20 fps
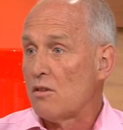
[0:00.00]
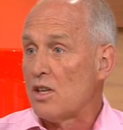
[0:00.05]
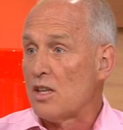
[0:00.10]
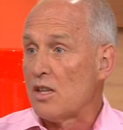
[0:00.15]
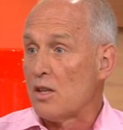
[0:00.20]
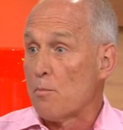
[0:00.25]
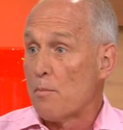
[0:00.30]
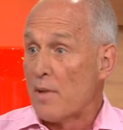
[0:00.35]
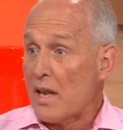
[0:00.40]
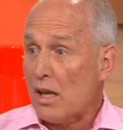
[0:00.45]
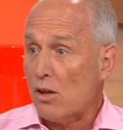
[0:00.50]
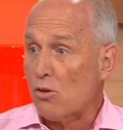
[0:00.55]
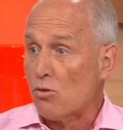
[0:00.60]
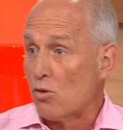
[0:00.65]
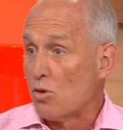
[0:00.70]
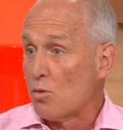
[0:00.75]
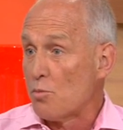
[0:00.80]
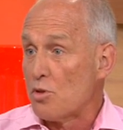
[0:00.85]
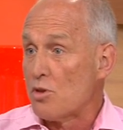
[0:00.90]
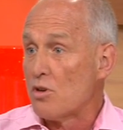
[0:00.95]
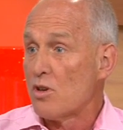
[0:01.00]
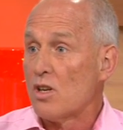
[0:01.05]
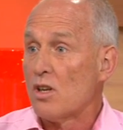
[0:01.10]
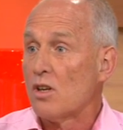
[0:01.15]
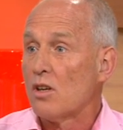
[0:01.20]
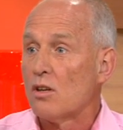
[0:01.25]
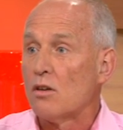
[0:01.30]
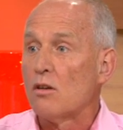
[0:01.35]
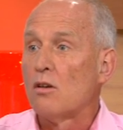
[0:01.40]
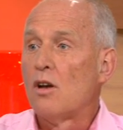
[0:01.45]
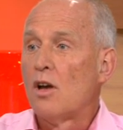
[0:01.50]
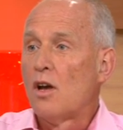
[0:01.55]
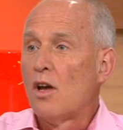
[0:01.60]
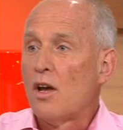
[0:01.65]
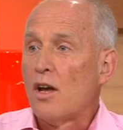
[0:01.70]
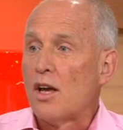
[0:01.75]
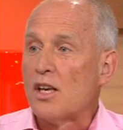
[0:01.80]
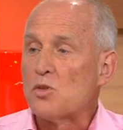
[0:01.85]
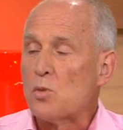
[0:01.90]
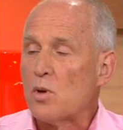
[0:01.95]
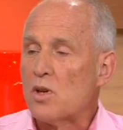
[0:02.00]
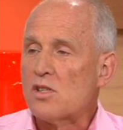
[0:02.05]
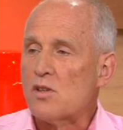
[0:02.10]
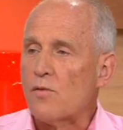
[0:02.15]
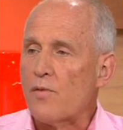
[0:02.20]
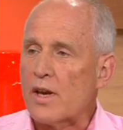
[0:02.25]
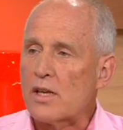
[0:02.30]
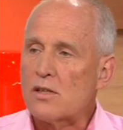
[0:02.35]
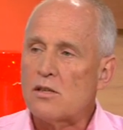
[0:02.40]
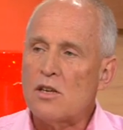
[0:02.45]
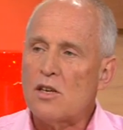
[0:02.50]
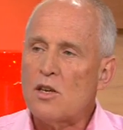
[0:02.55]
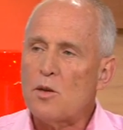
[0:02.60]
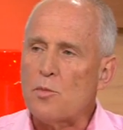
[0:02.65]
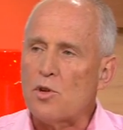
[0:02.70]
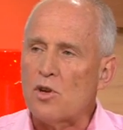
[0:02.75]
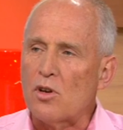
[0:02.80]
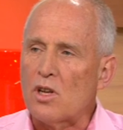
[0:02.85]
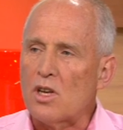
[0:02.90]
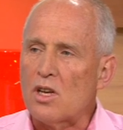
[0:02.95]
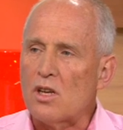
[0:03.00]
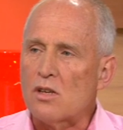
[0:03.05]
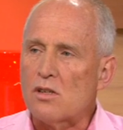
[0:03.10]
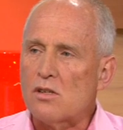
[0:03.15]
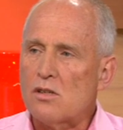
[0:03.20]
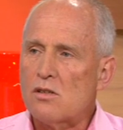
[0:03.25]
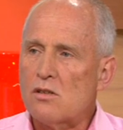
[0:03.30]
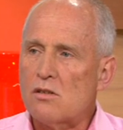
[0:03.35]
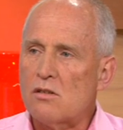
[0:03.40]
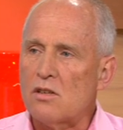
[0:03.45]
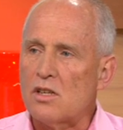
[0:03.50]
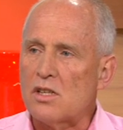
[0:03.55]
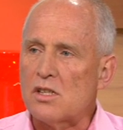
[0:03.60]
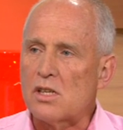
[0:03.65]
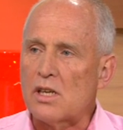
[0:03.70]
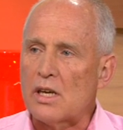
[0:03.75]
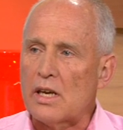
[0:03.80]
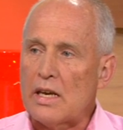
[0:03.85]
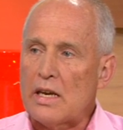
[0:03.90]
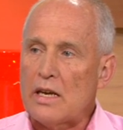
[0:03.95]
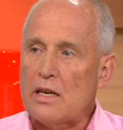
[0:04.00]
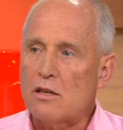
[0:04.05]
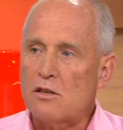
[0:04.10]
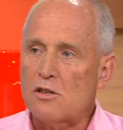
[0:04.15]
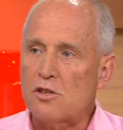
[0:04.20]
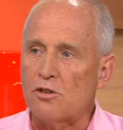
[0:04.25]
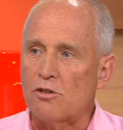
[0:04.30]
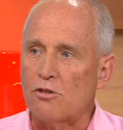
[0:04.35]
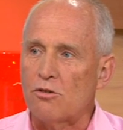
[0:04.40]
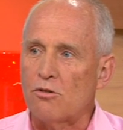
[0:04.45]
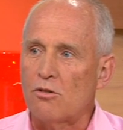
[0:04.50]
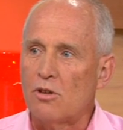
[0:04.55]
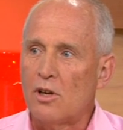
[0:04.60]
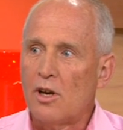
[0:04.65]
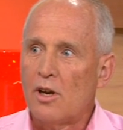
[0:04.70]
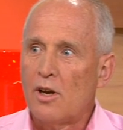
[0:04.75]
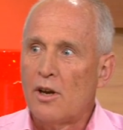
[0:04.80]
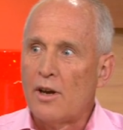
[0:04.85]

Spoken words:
in the medical community and as well as the vaccine community is keen to